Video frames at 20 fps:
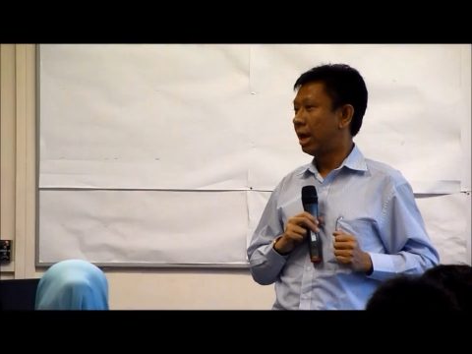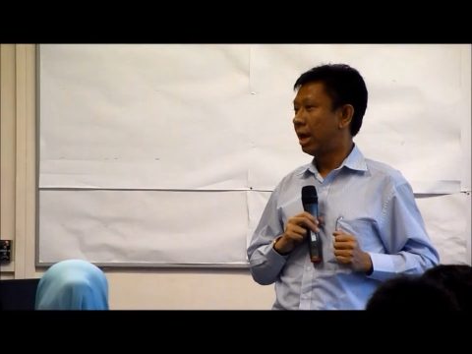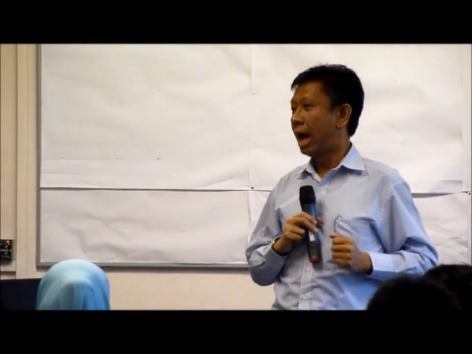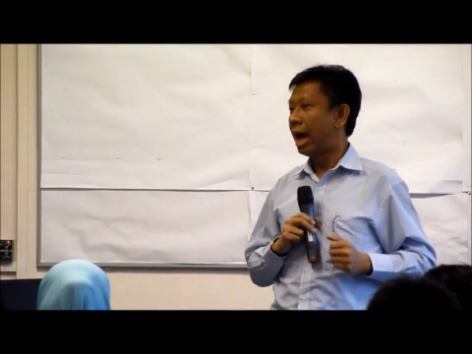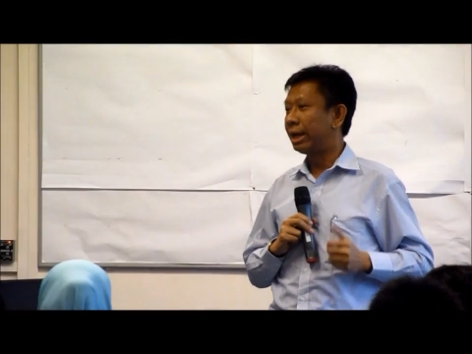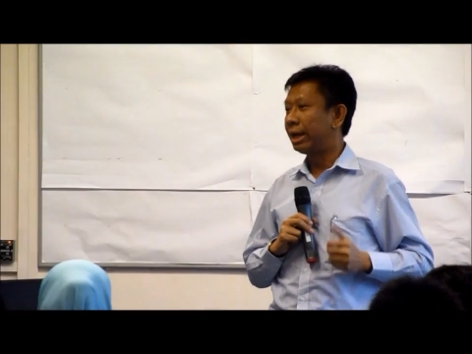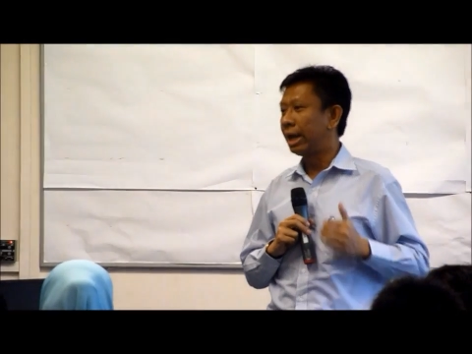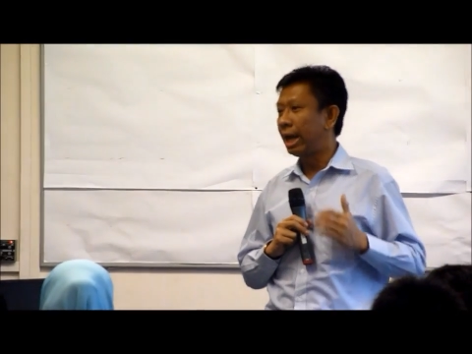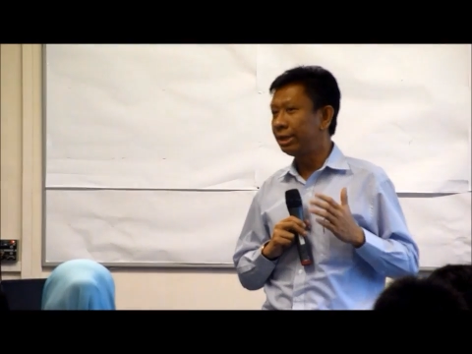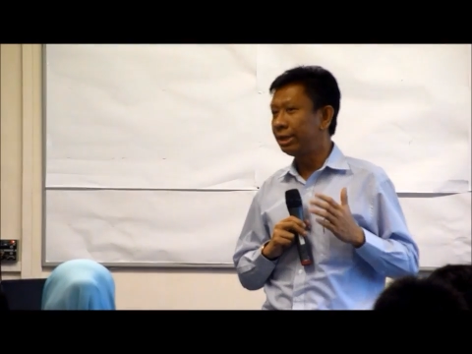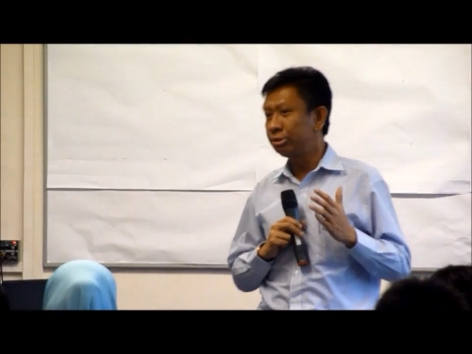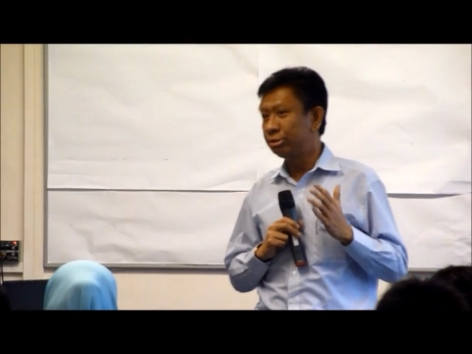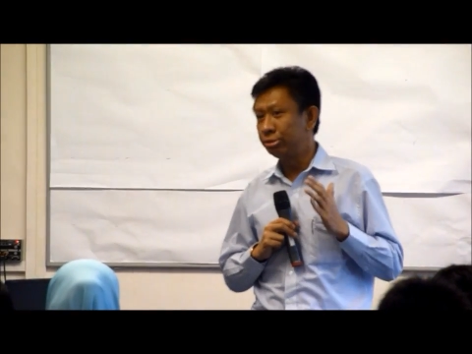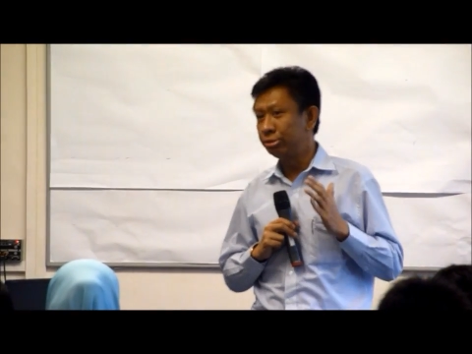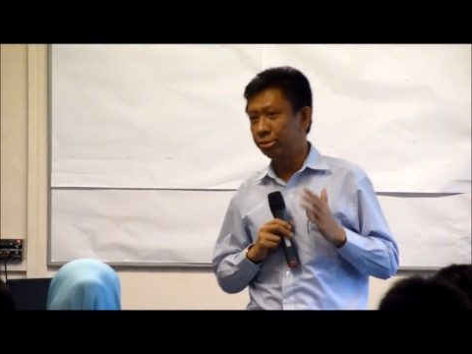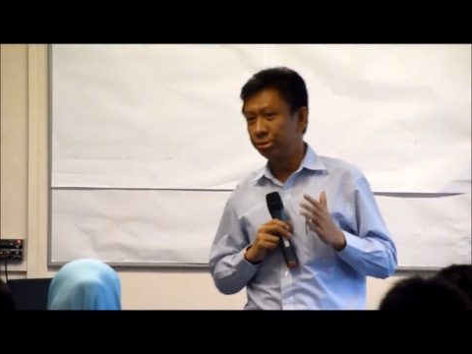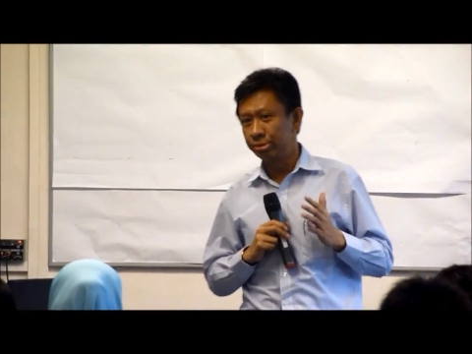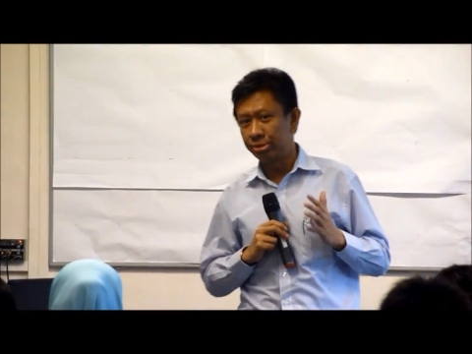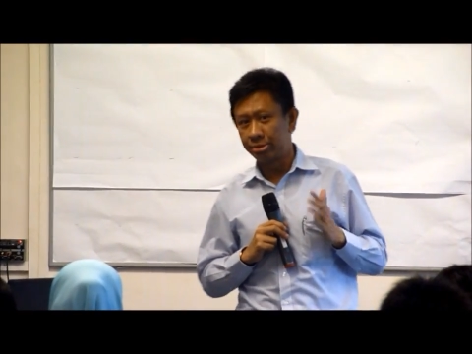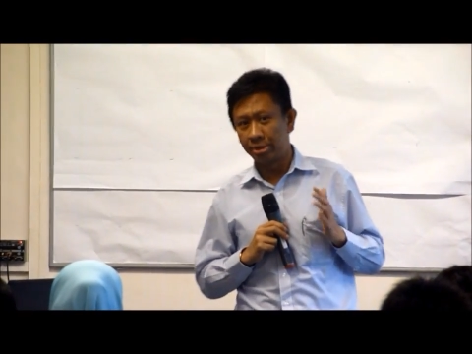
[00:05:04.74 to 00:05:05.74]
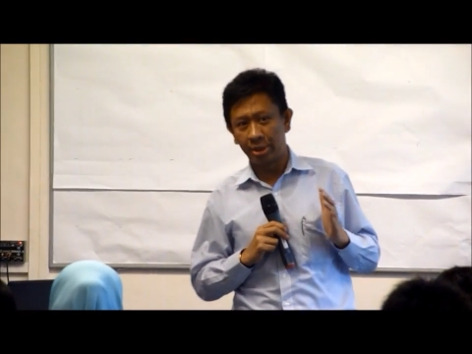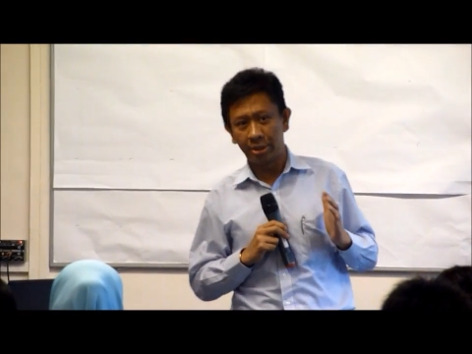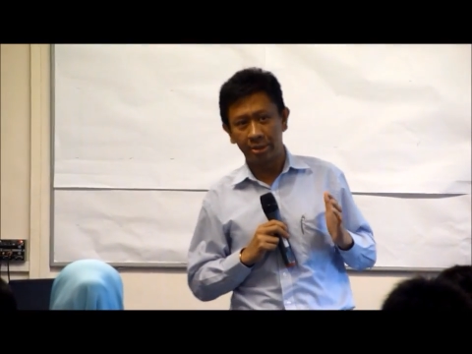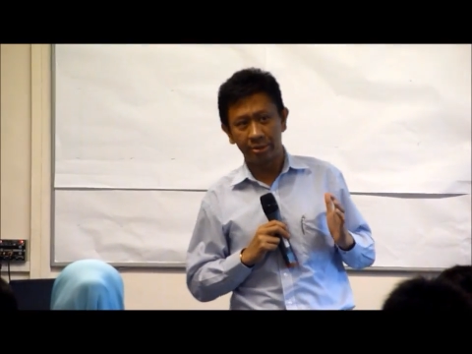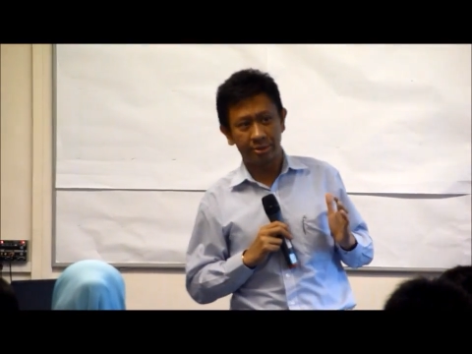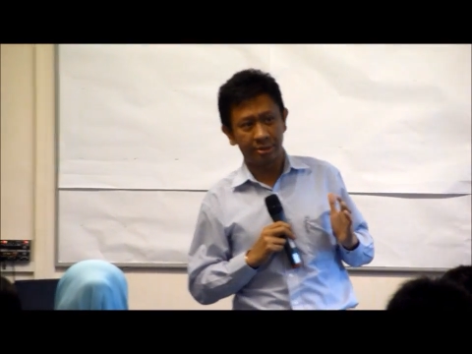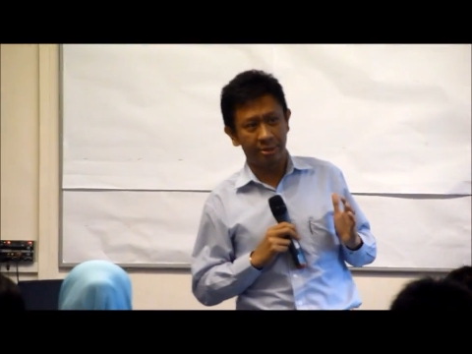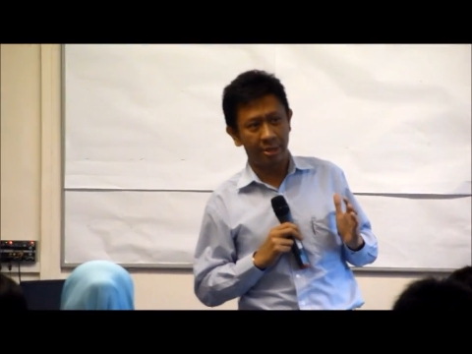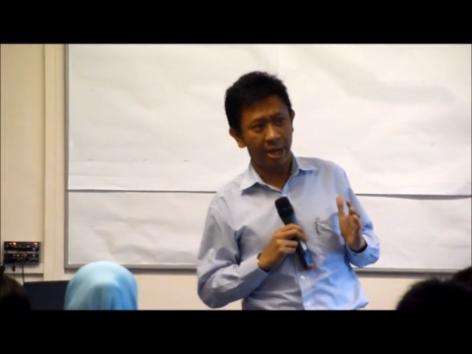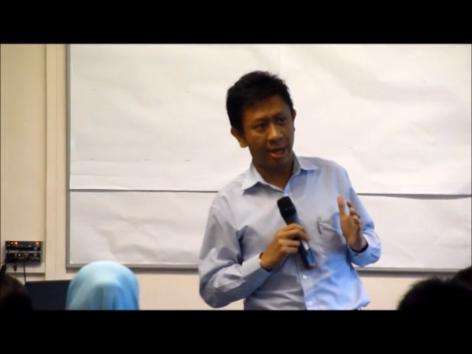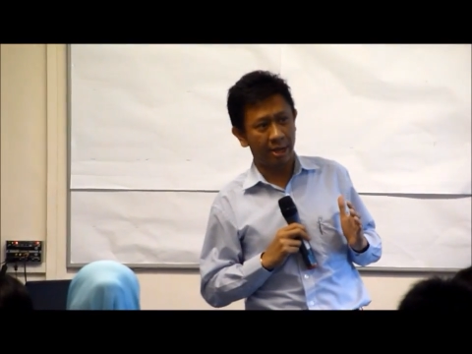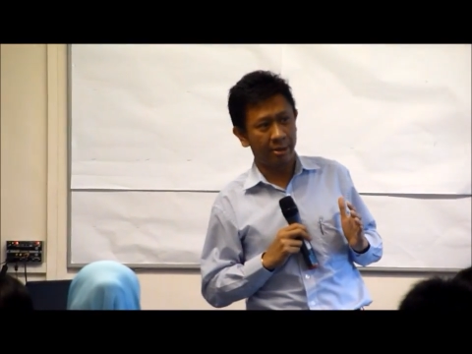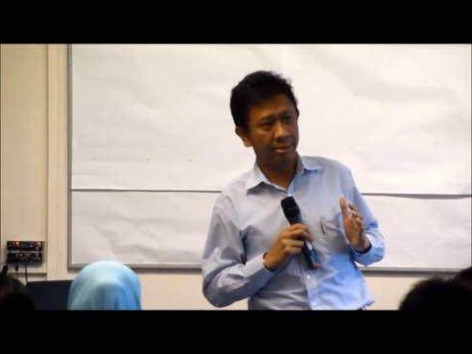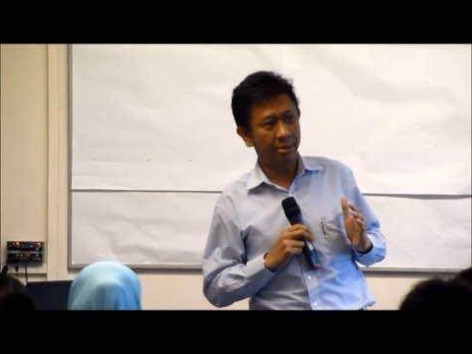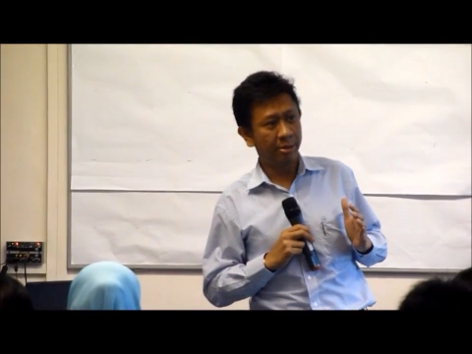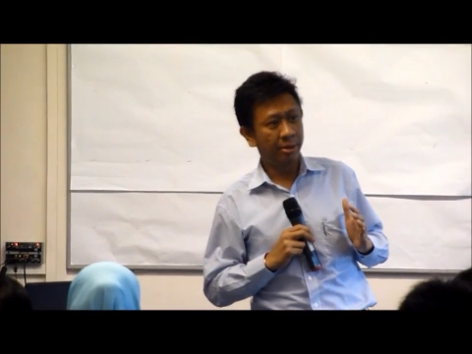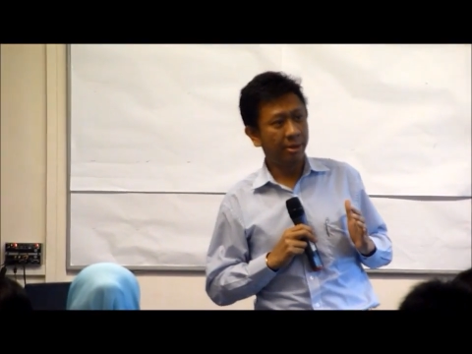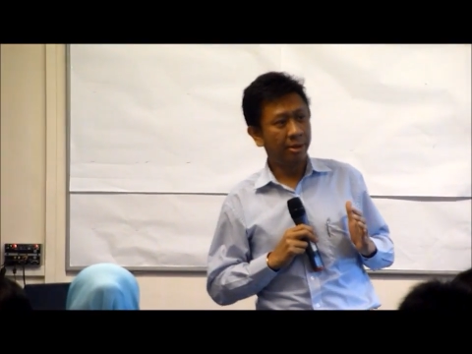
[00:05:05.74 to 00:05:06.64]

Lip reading: I like to do things that